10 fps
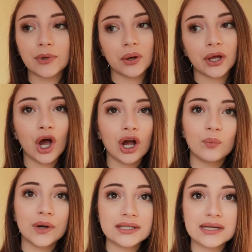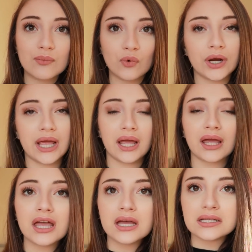I'm going home Wednesday
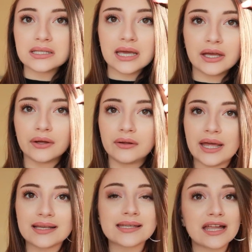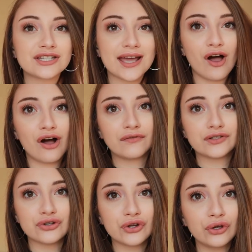morning till like Sunday
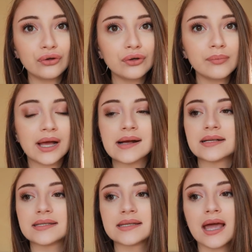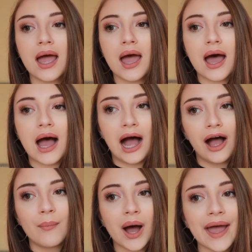afternoon because
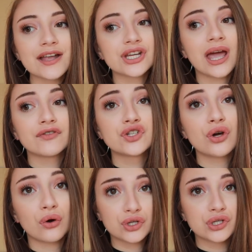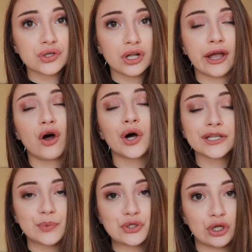I actually have a doctor's, like a
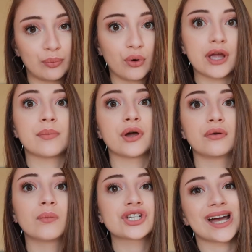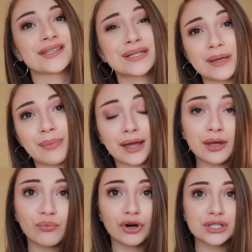hospital appointment, which has to be back
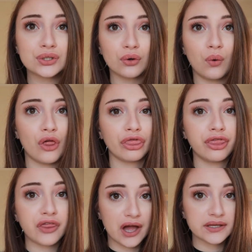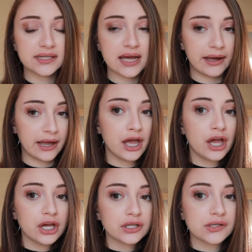in Bristol on Thursday.
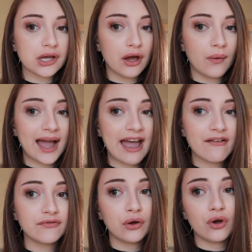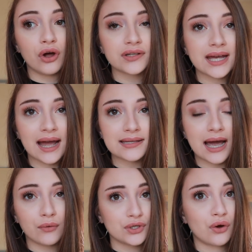So I have no contact
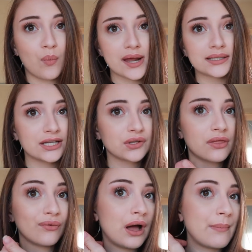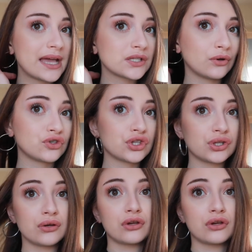hours on Wednesday, so I thought I may as well just